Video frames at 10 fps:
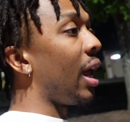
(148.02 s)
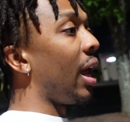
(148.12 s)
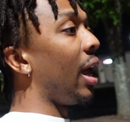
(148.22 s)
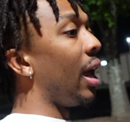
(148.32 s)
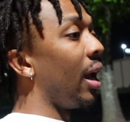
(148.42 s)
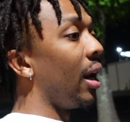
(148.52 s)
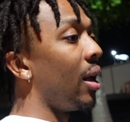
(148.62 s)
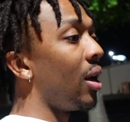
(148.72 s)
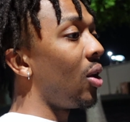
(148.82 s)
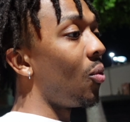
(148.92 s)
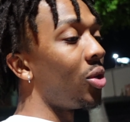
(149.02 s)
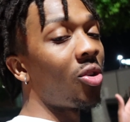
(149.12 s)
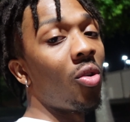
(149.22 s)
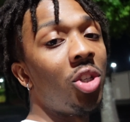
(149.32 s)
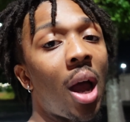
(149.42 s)
and
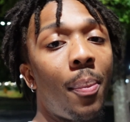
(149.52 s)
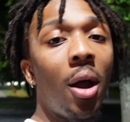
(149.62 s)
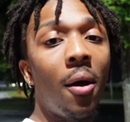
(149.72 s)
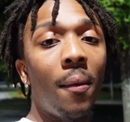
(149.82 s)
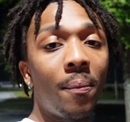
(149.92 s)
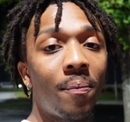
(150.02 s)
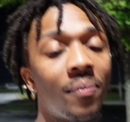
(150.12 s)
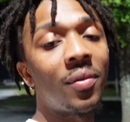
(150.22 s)
just gonna chop it up. Yeah.